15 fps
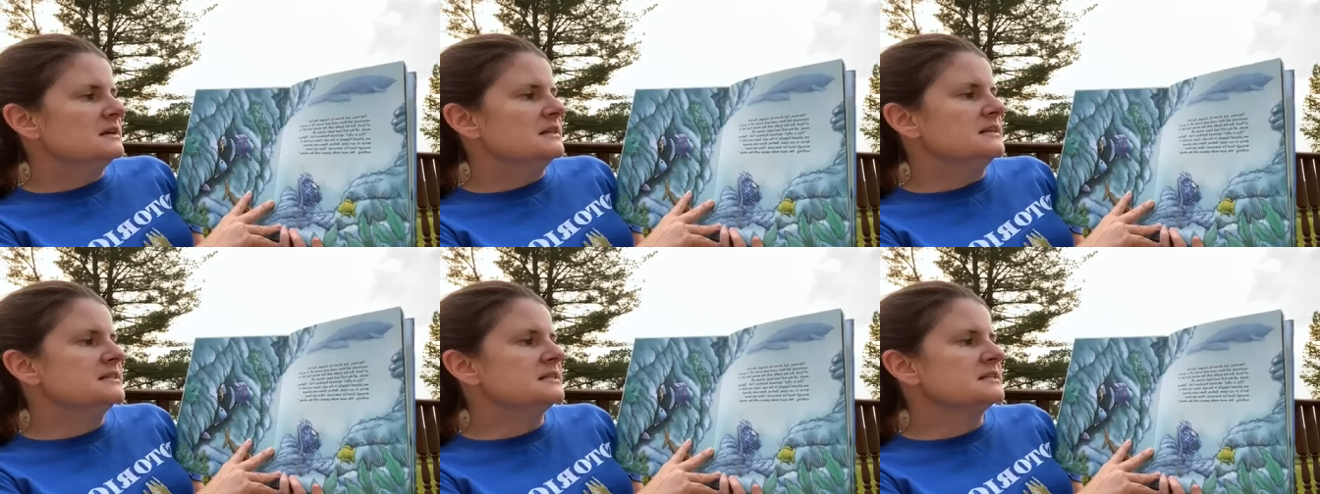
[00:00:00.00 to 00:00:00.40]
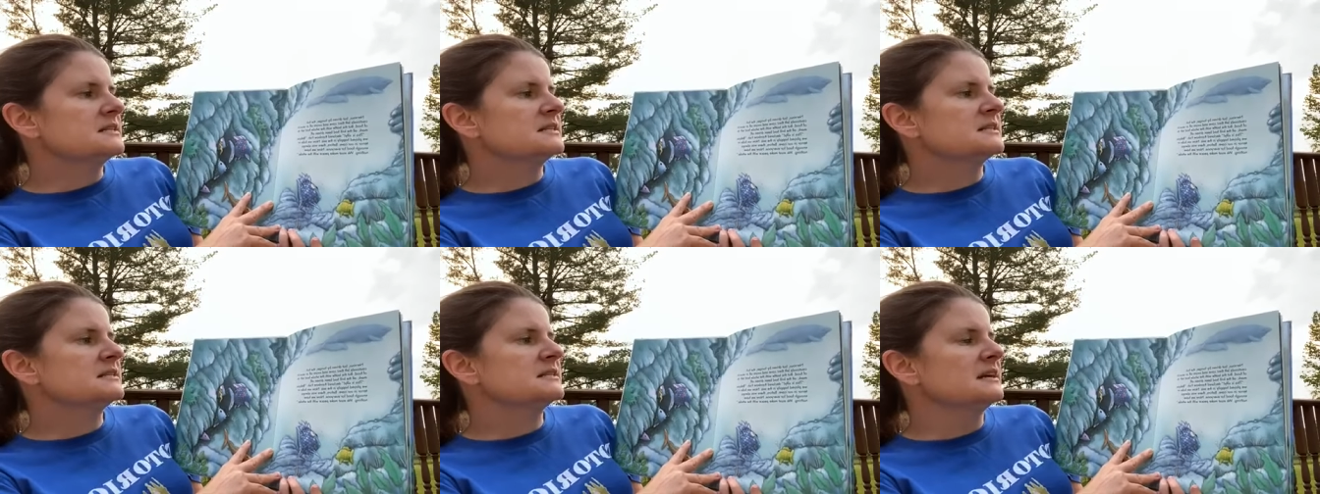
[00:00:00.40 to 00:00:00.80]
This is
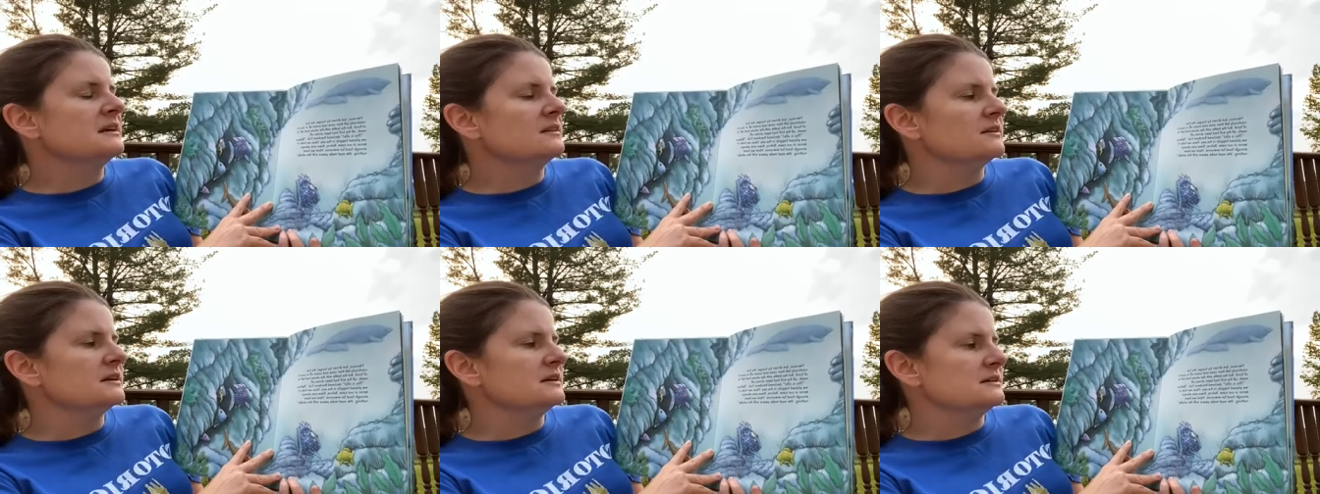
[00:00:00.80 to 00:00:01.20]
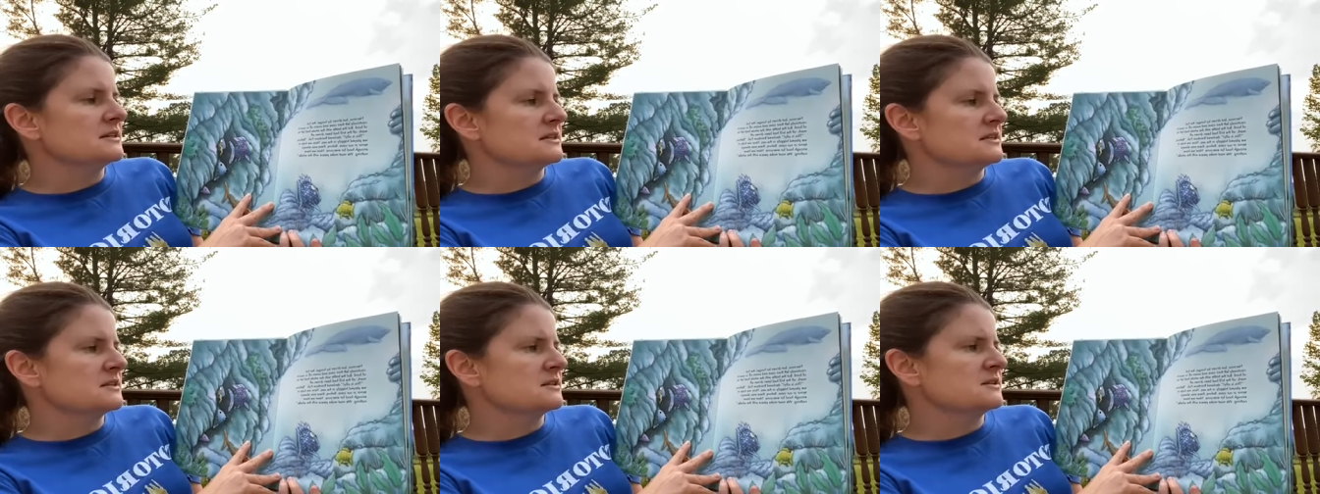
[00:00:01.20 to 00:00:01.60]
silly,
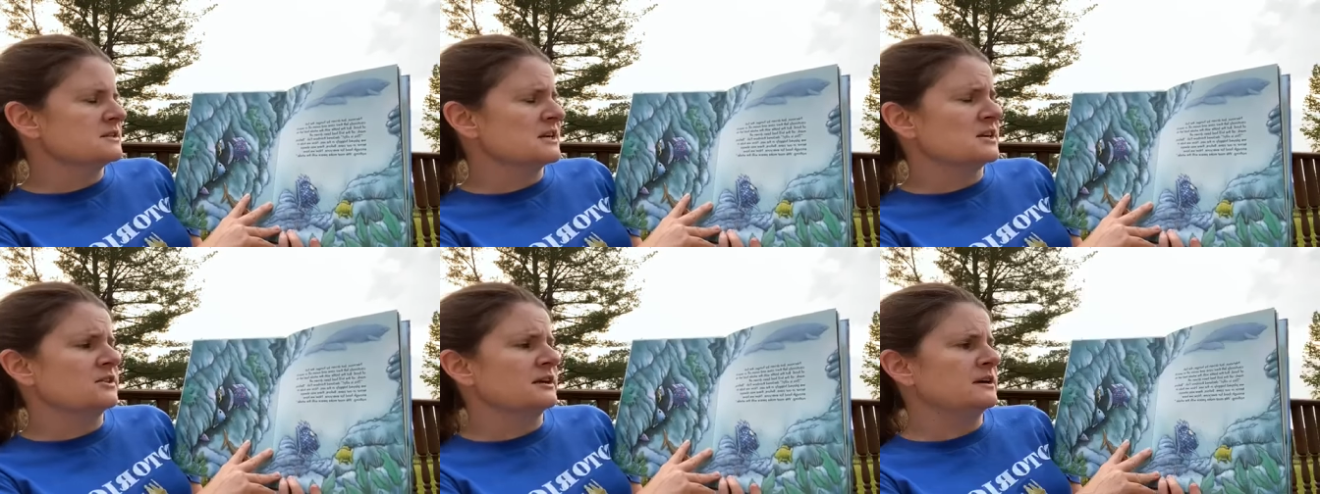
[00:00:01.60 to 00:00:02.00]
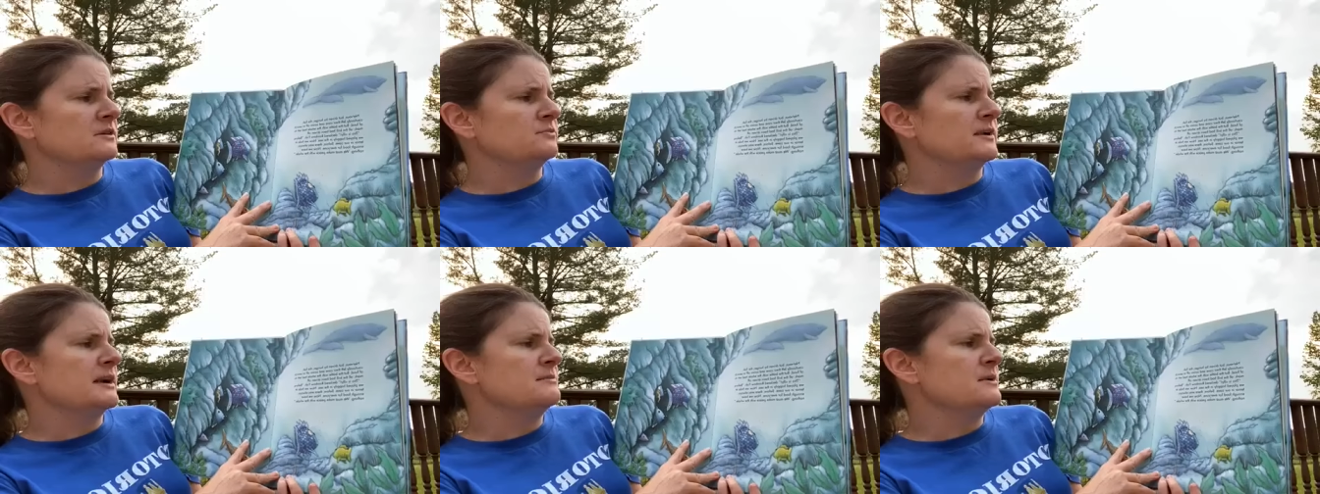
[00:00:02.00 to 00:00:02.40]

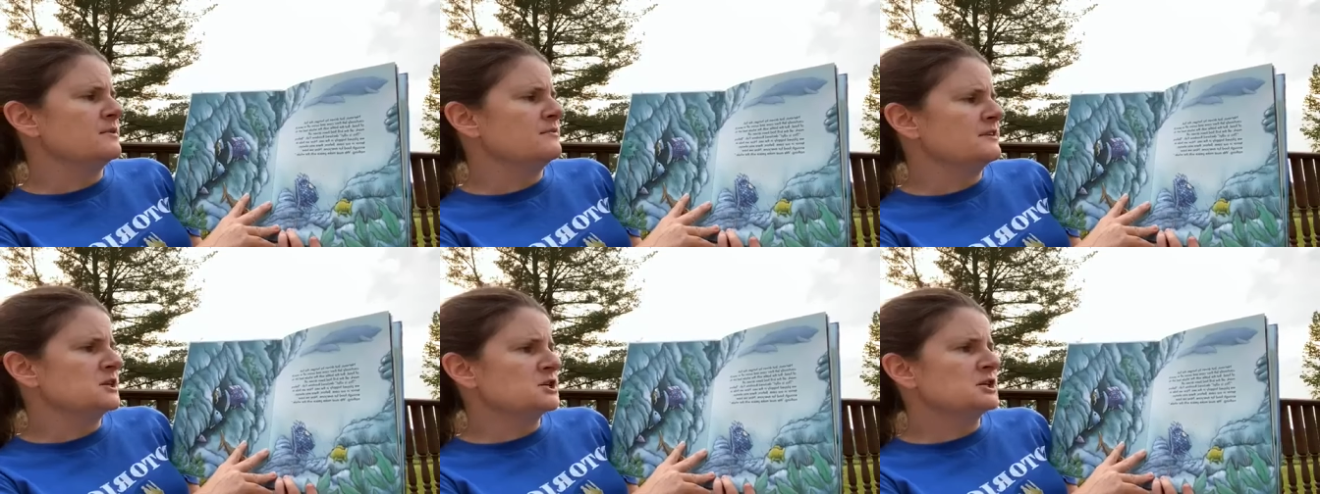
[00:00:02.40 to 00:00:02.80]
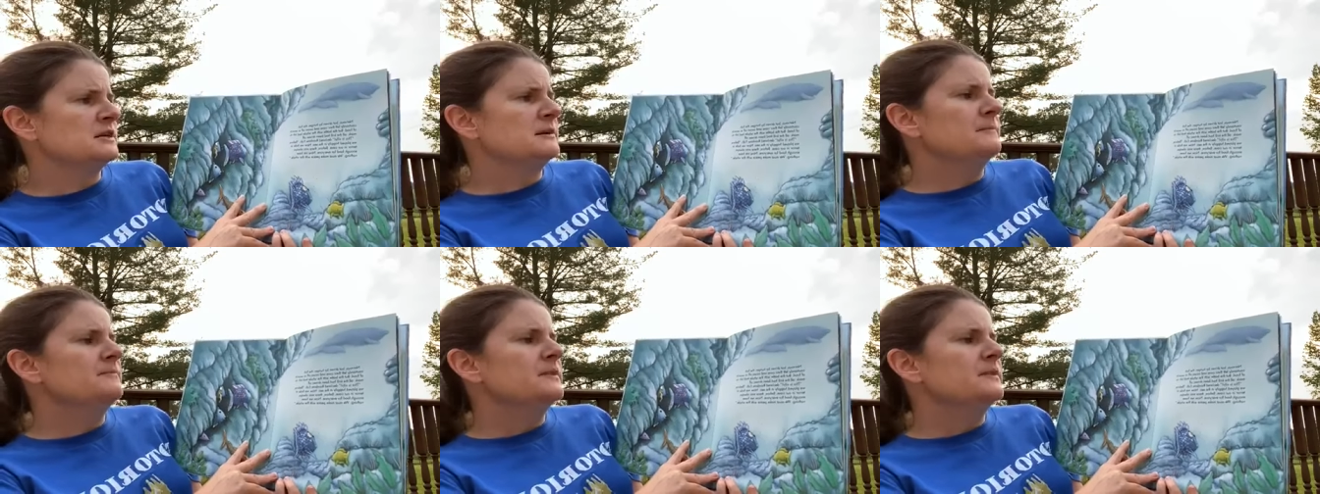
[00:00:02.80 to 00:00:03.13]
declared Rainbow Fish.